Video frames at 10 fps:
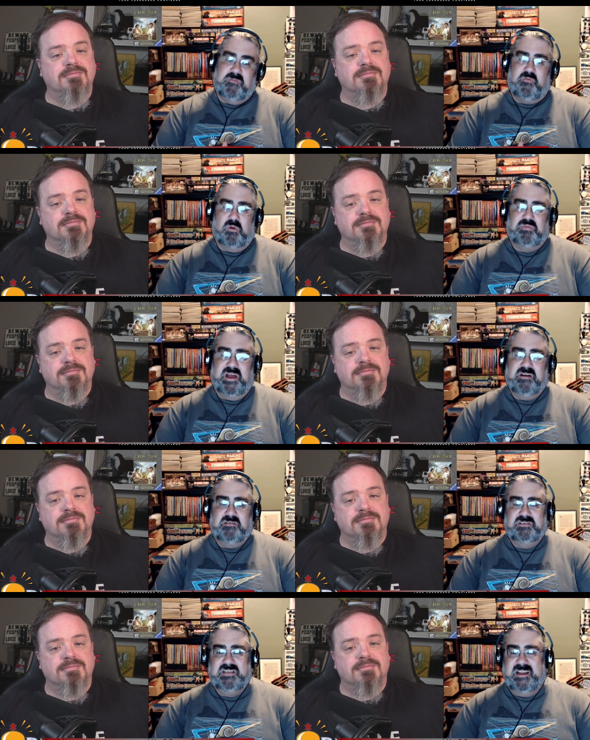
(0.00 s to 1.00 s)
Speaker 1: 4
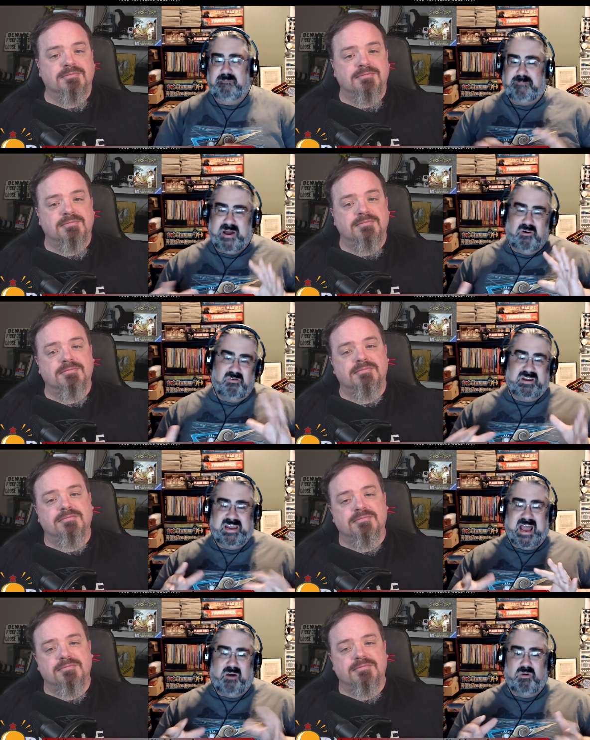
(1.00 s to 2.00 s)
players in about
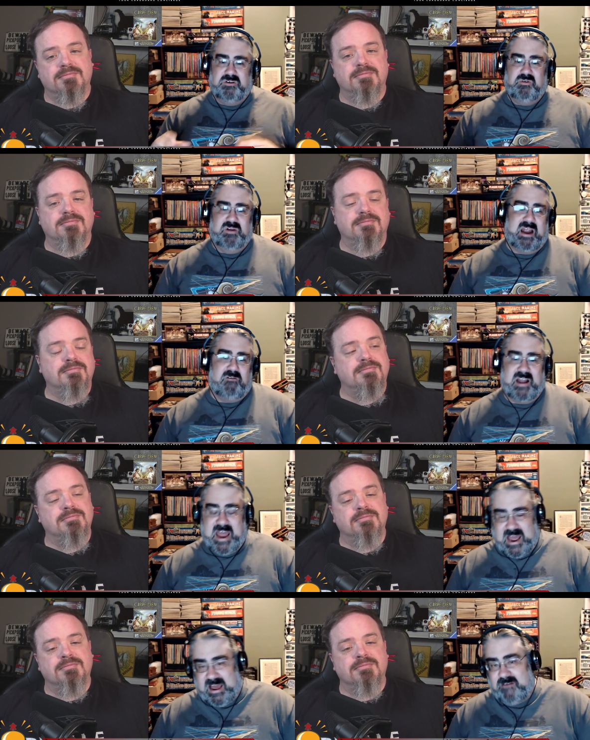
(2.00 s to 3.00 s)
an hour to an hour and a
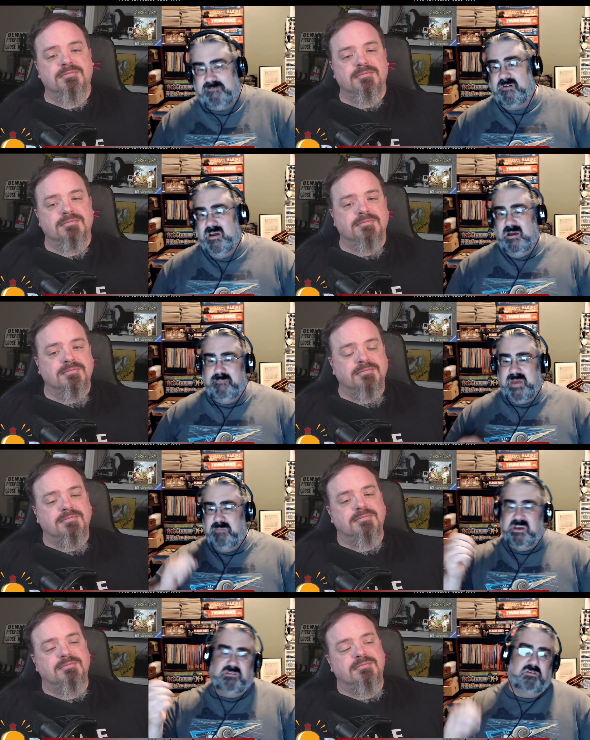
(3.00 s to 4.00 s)
half,
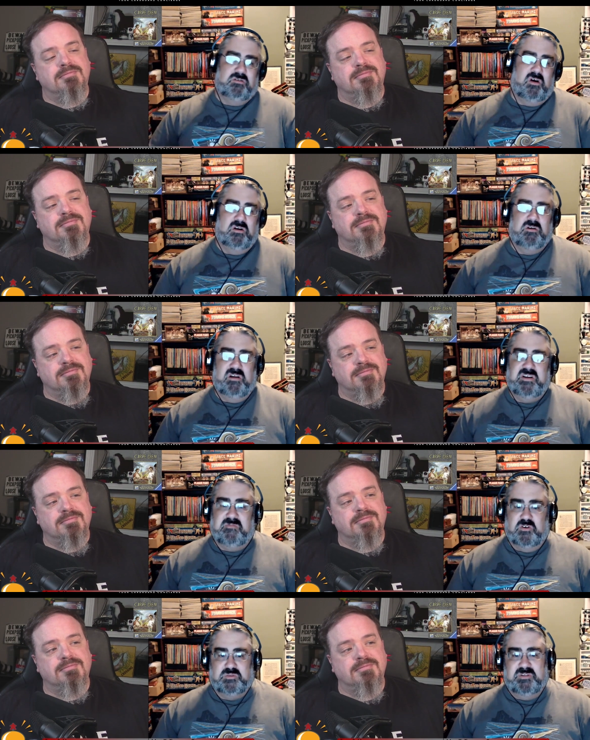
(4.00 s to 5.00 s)
maybe a little longer on your
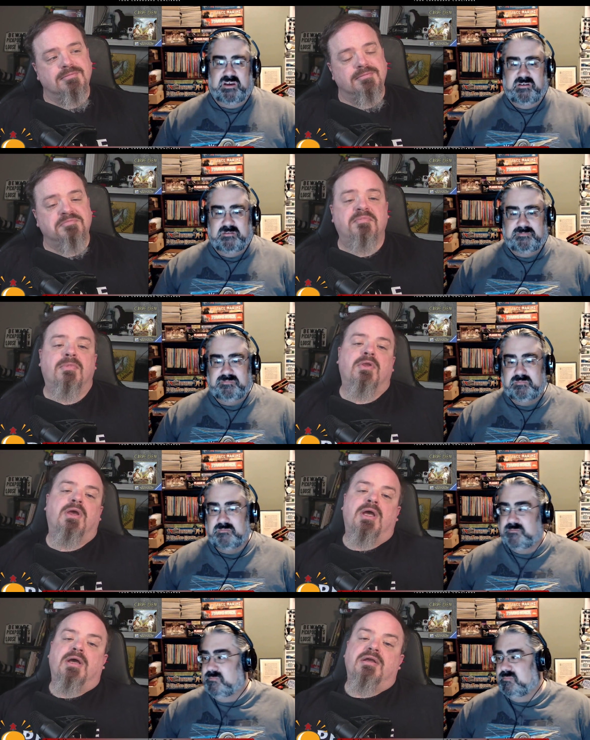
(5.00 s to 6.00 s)
first play.
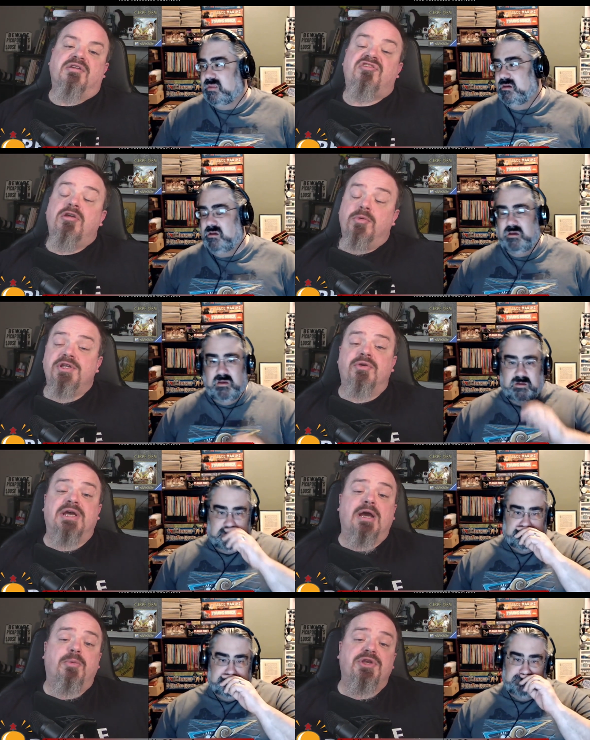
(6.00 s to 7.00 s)
Speaker 2: To see what you
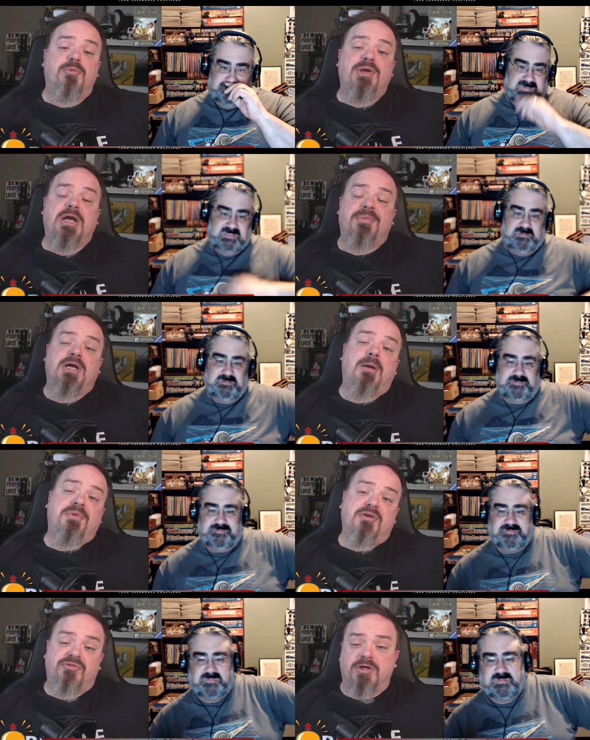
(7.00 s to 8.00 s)
get when you pick up a
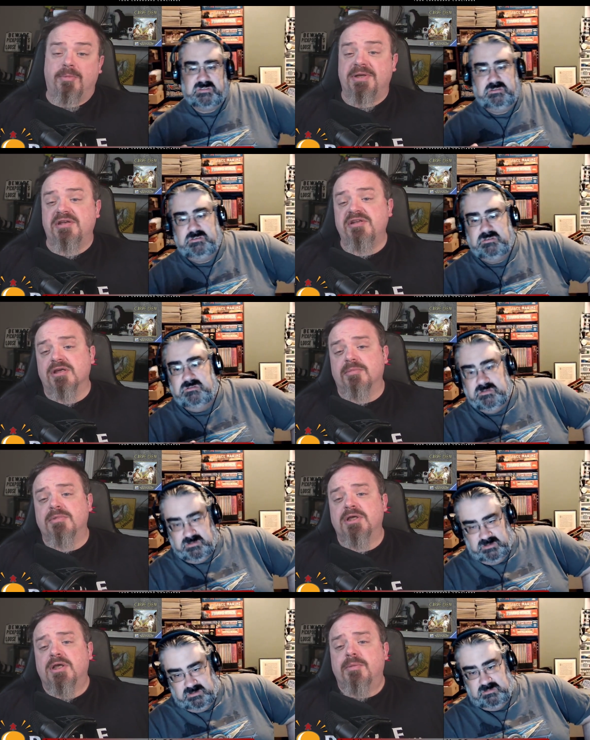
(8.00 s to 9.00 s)
copy of Carpe Diem,
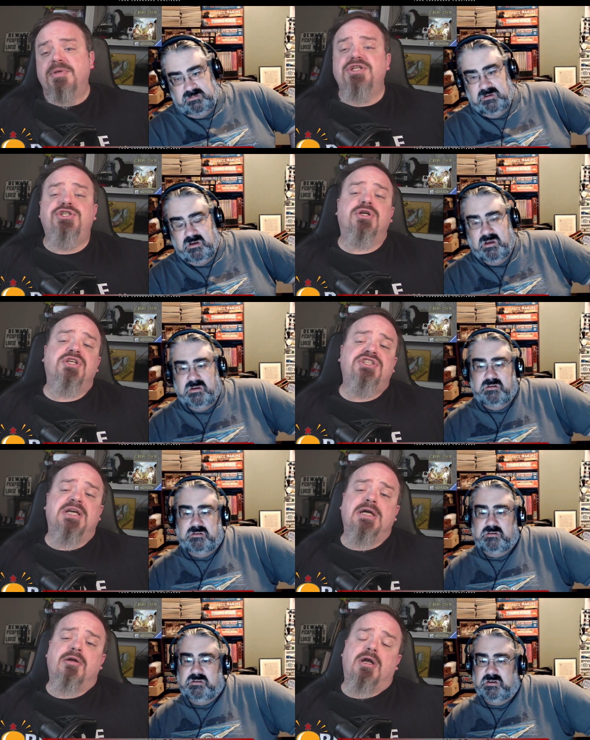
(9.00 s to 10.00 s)
be sure to
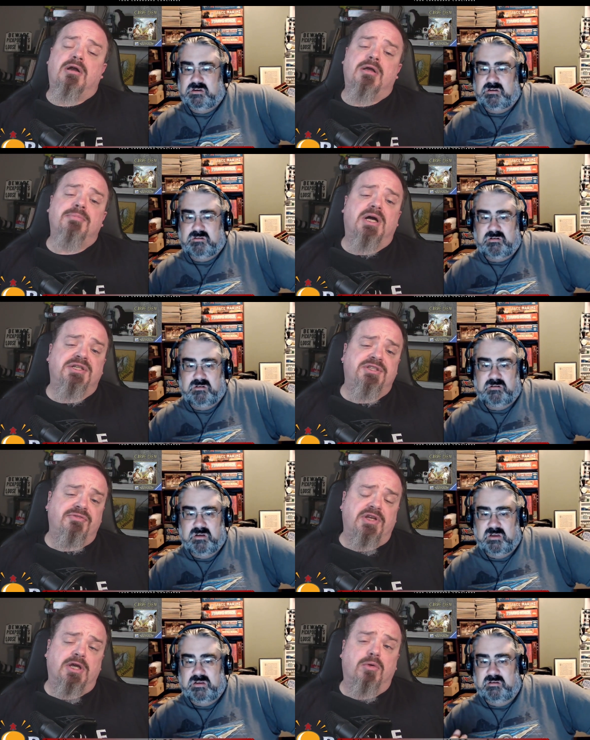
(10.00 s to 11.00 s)
check out our unboxing
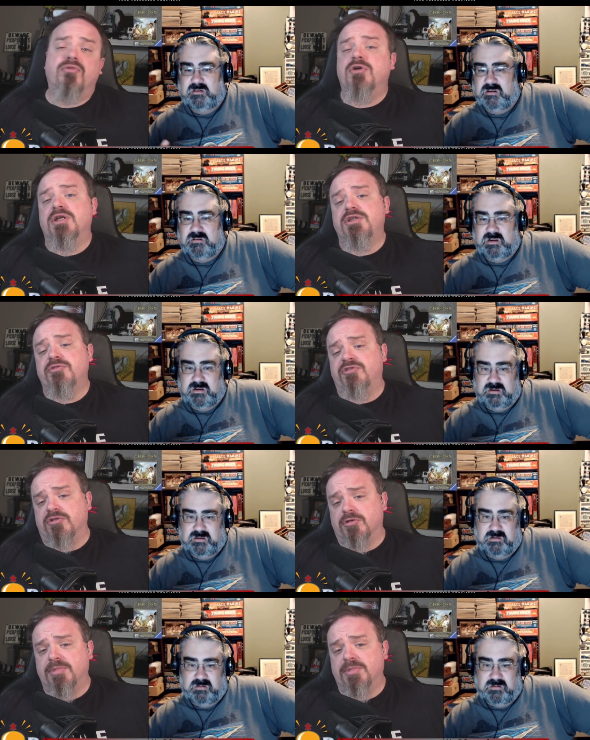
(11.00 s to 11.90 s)
video over on YouTube.